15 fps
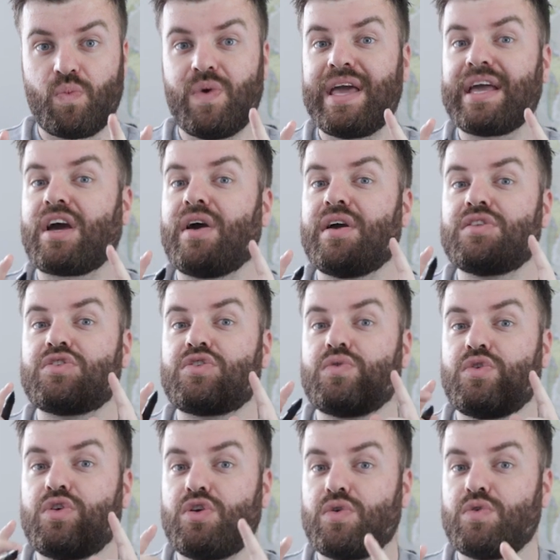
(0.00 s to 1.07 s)
we're going
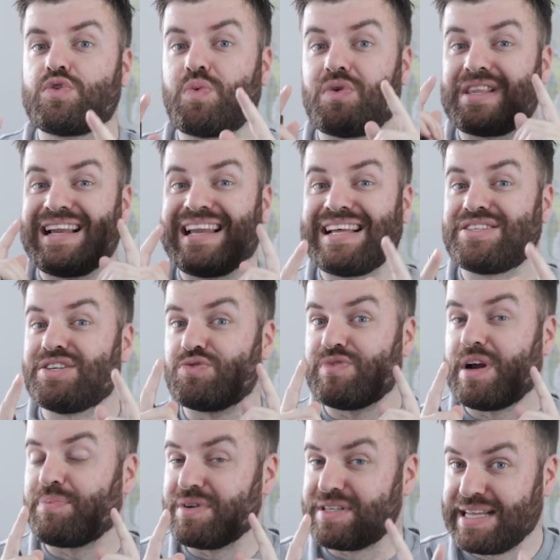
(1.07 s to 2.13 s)
to use what the
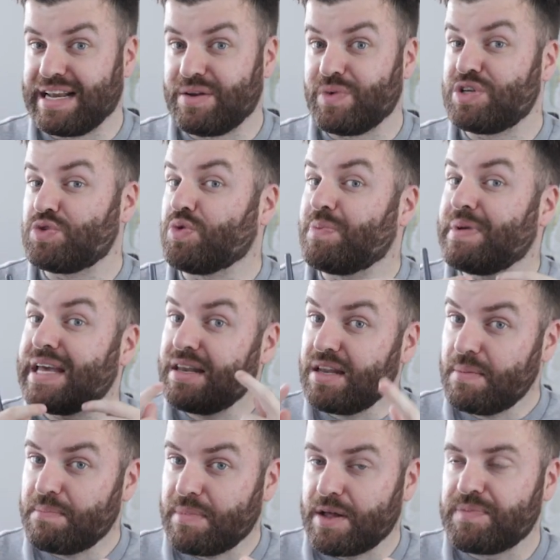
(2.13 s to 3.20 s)
letters represent, which will be a
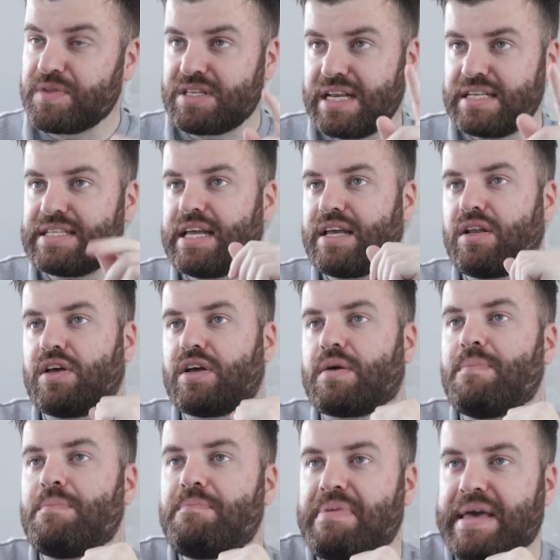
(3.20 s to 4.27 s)
number. So let's take a
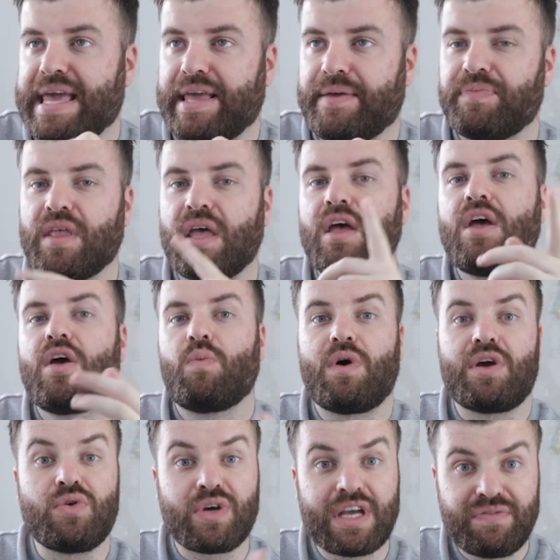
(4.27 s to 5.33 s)
look. B.
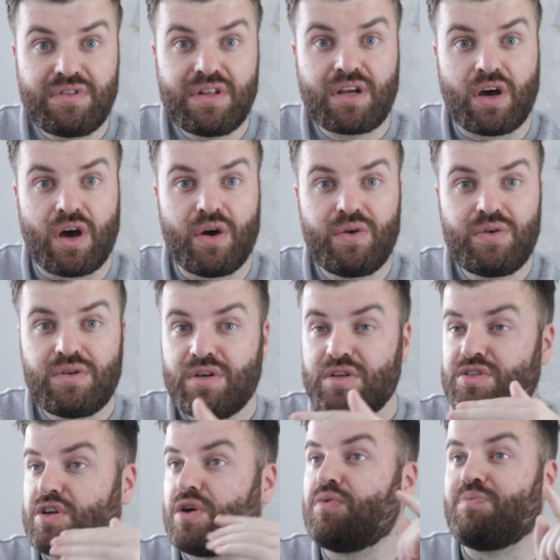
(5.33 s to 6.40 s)
Well, you're given the code,
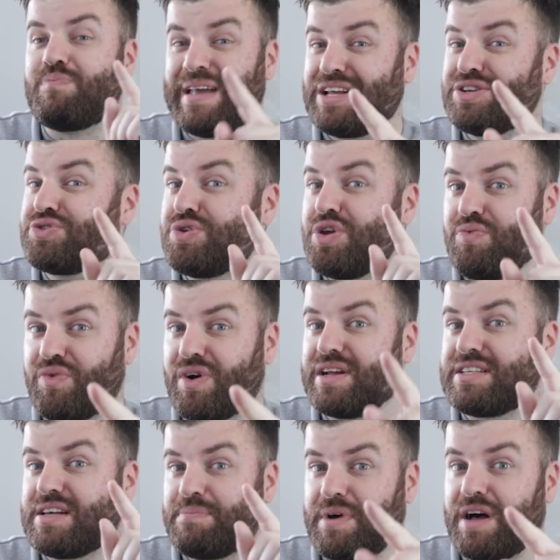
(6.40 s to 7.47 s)
so make sure you
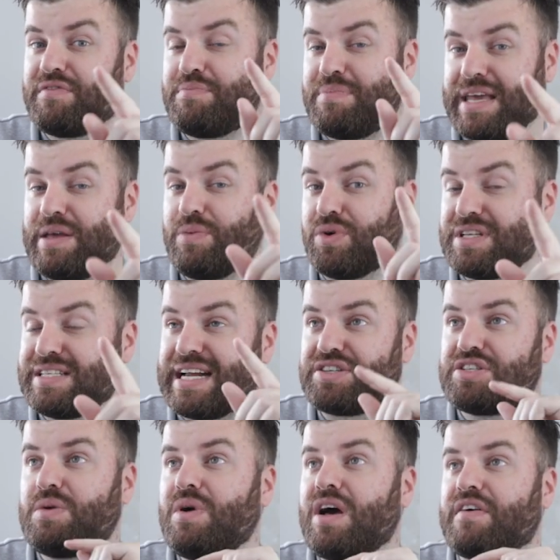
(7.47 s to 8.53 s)
write above B what it's
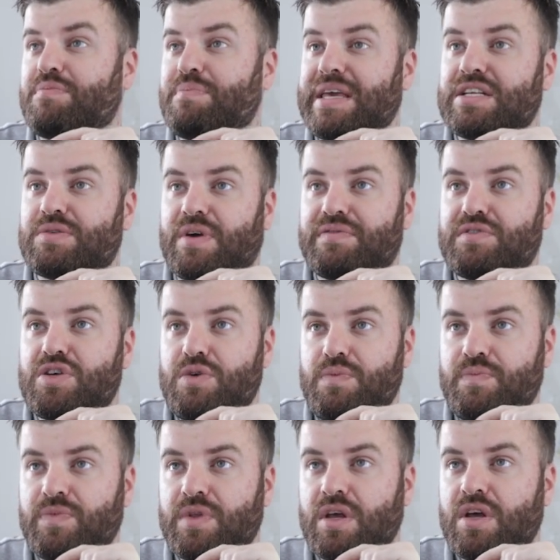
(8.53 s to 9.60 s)
actually worth. B is worth
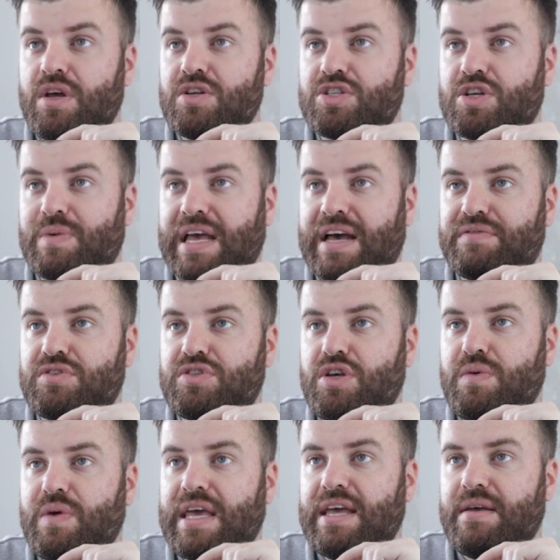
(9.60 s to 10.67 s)
2, so we have
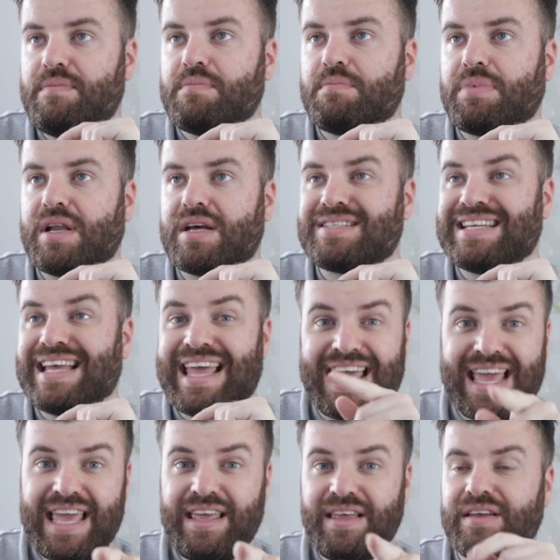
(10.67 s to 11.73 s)
2 here, plus
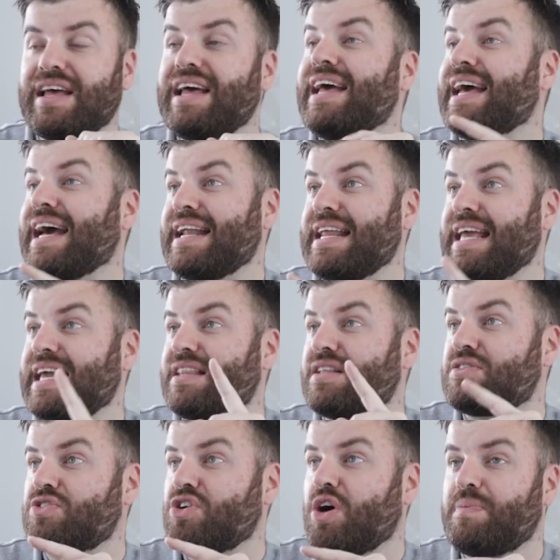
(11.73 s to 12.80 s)
E, and E at
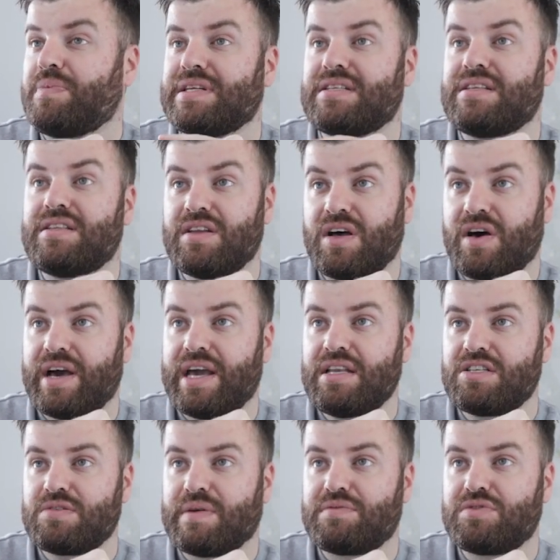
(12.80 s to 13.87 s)
the top is
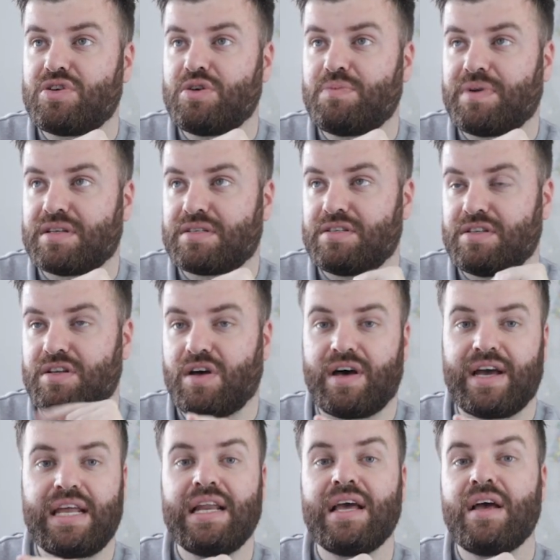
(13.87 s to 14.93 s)
9, so we have 2 plus
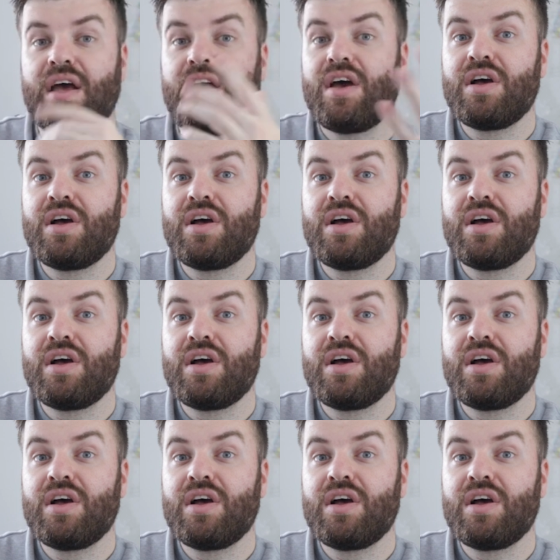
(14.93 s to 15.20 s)
9.